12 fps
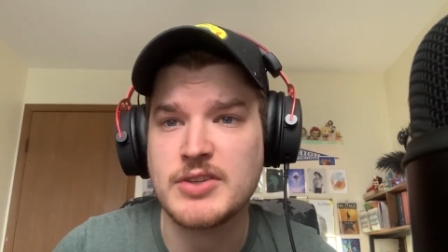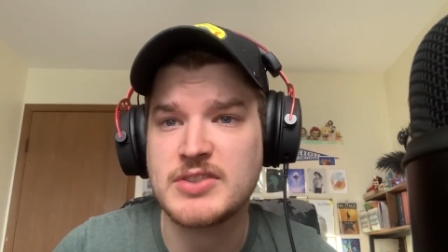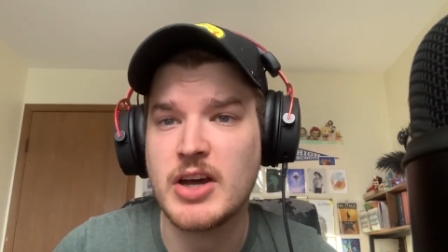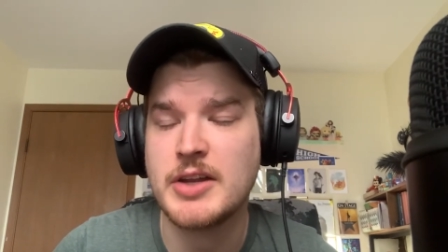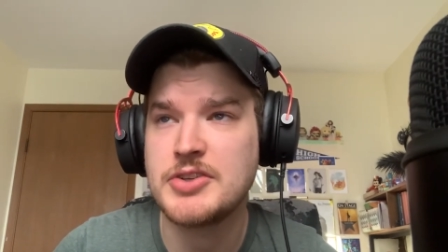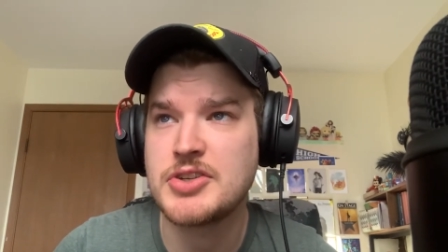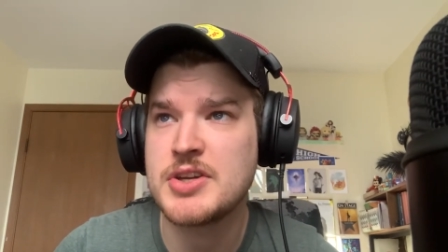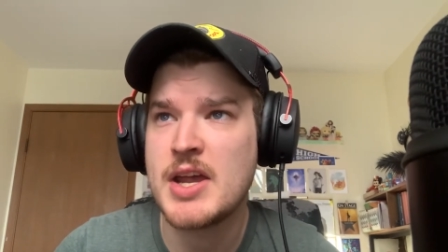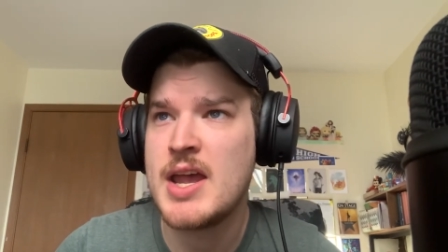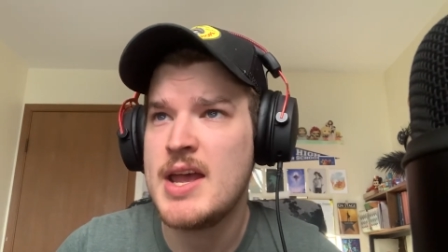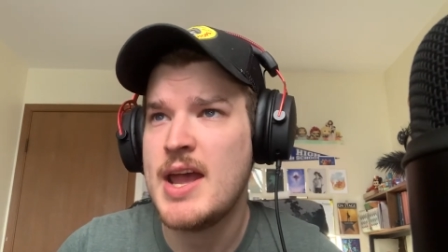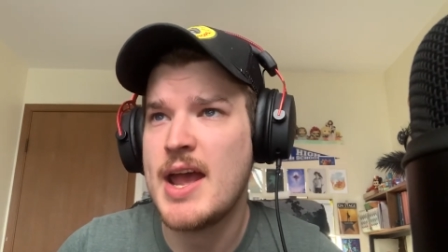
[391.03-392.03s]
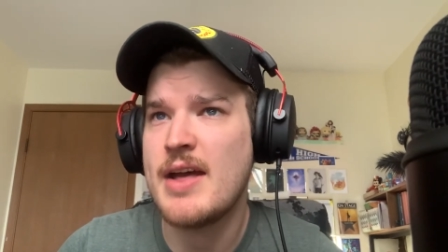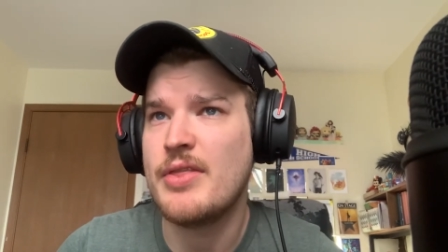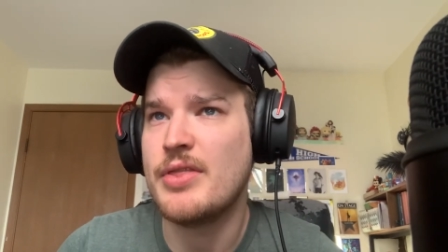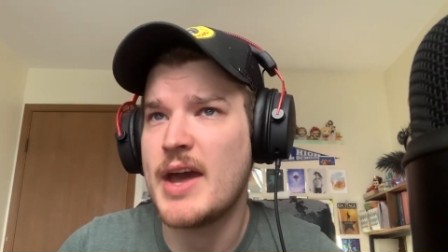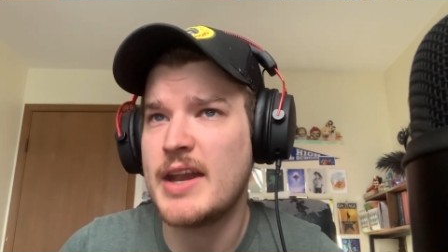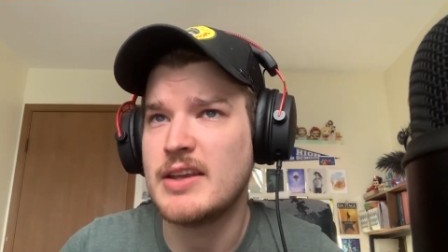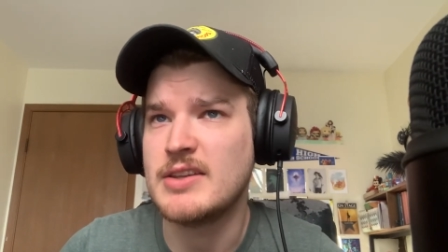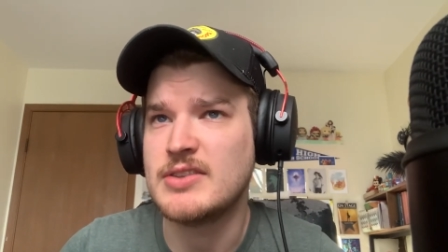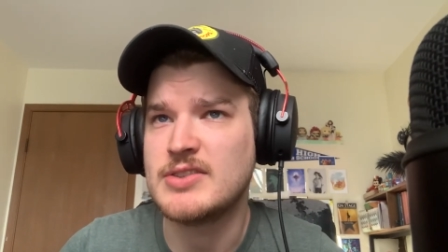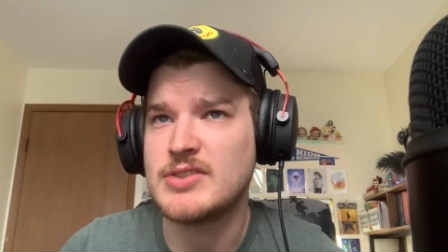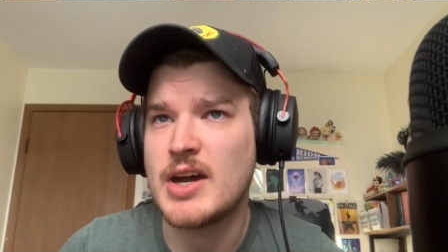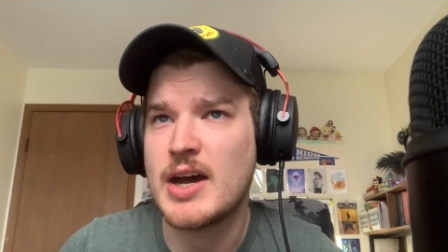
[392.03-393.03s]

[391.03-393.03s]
such. And that is,